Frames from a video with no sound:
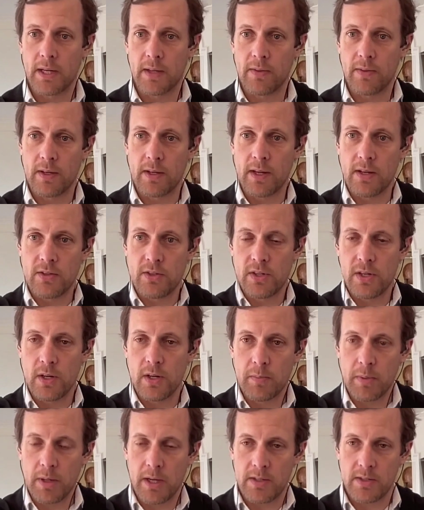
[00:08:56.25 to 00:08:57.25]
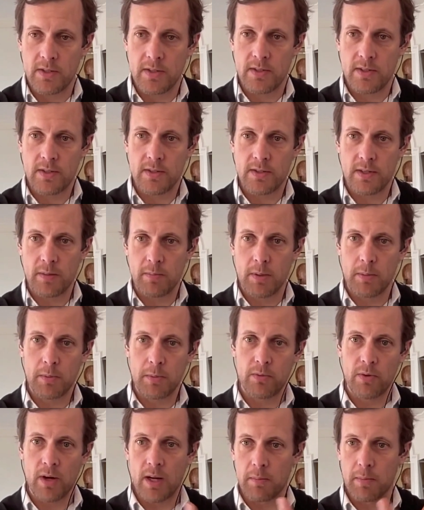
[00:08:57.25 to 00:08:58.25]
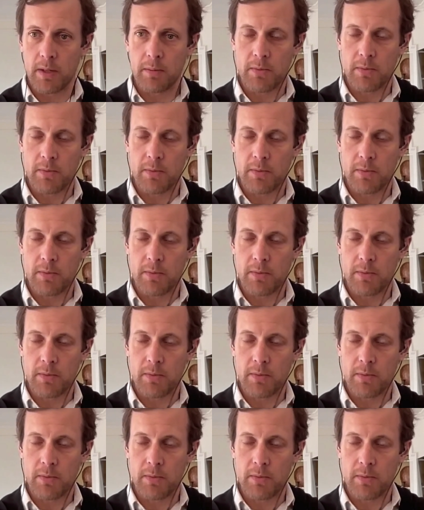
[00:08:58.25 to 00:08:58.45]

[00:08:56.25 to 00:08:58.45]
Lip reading: and then engineered processes like people running big